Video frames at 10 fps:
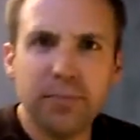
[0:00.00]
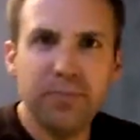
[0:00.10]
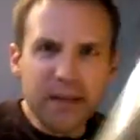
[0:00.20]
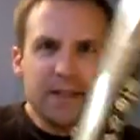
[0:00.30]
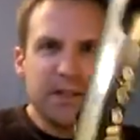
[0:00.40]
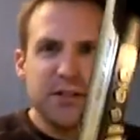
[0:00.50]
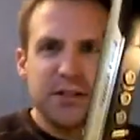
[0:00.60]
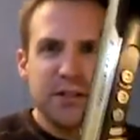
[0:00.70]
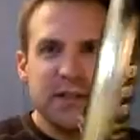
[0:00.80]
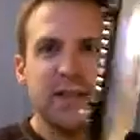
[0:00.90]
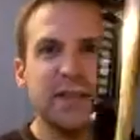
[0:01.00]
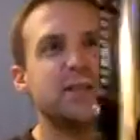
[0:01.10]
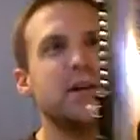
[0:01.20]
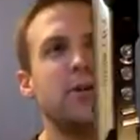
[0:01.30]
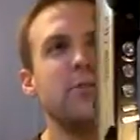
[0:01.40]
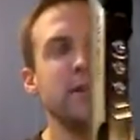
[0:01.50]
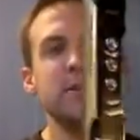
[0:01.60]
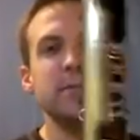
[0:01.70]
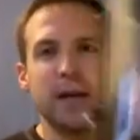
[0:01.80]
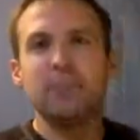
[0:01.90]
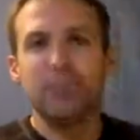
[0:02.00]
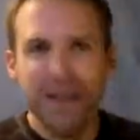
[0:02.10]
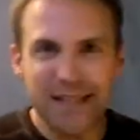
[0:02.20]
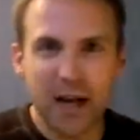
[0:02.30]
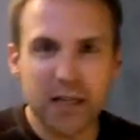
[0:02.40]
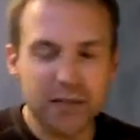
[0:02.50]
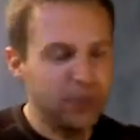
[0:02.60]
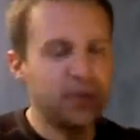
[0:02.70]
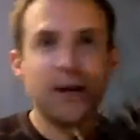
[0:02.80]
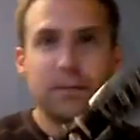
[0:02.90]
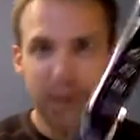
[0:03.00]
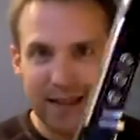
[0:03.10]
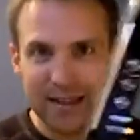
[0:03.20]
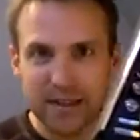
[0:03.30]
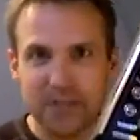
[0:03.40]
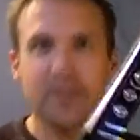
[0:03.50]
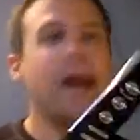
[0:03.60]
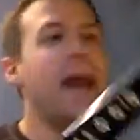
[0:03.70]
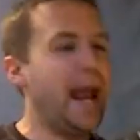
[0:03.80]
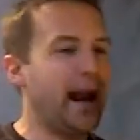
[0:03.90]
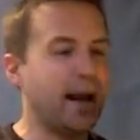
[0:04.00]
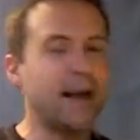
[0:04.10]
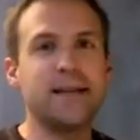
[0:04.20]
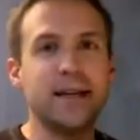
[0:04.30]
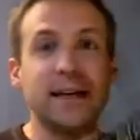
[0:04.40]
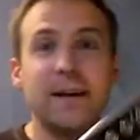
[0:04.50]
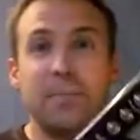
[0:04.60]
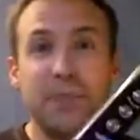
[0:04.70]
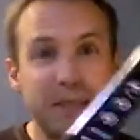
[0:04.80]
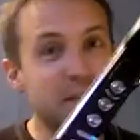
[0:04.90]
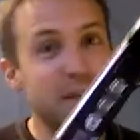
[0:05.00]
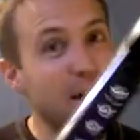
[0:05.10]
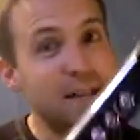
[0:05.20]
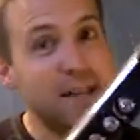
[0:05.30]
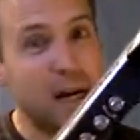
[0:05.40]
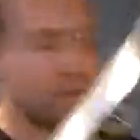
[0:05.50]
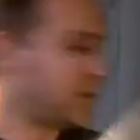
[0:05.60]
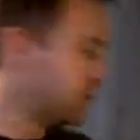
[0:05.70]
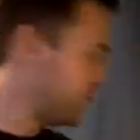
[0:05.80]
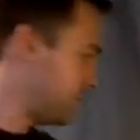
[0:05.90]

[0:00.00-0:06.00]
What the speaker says: This is its own instrument. I play saxophone and I play this, and I gotta tell you, this is not a saxophone.